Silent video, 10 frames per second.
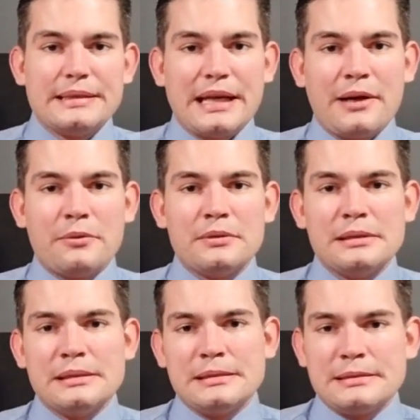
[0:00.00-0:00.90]

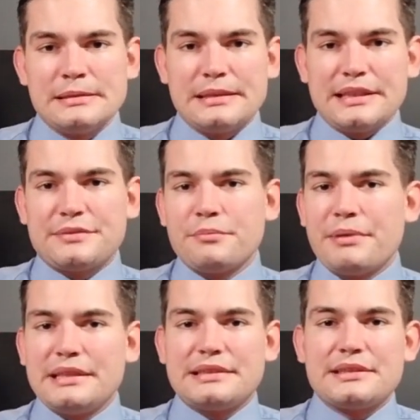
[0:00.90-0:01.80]
Now, this would
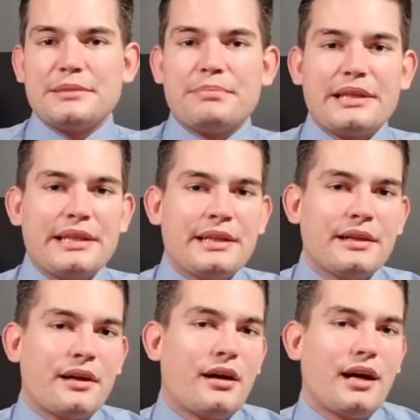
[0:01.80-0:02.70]
basically be
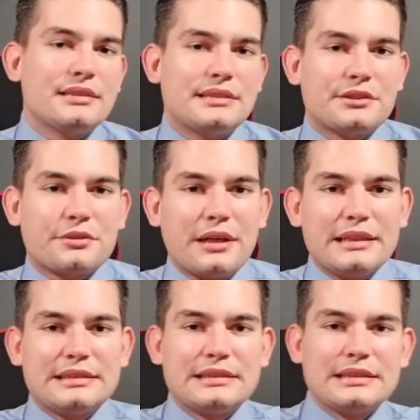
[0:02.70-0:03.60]
a hostage
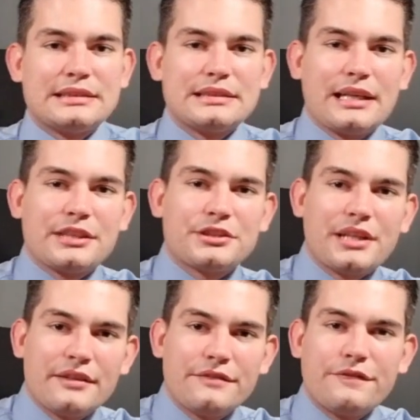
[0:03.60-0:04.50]
crisis /
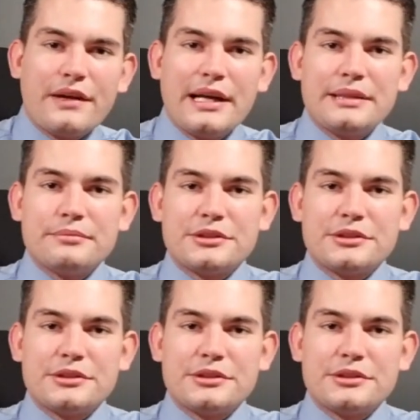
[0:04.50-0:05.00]
gunfight,